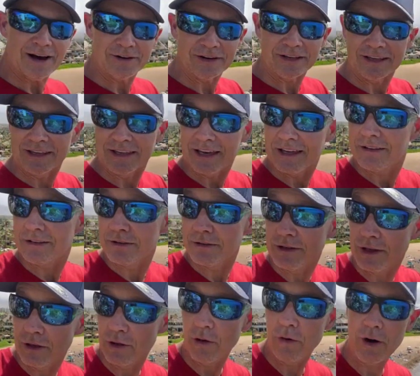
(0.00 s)
to get to
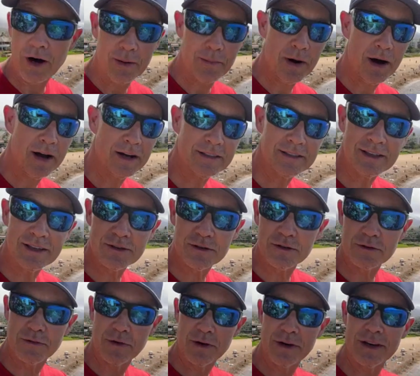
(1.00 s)
the Aloha box because
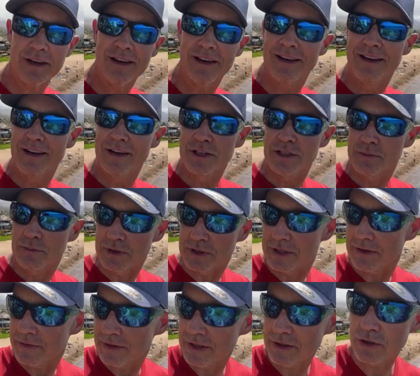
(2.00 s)
there's very
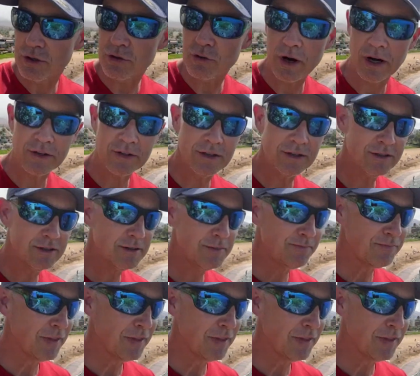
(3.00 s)
specific instructions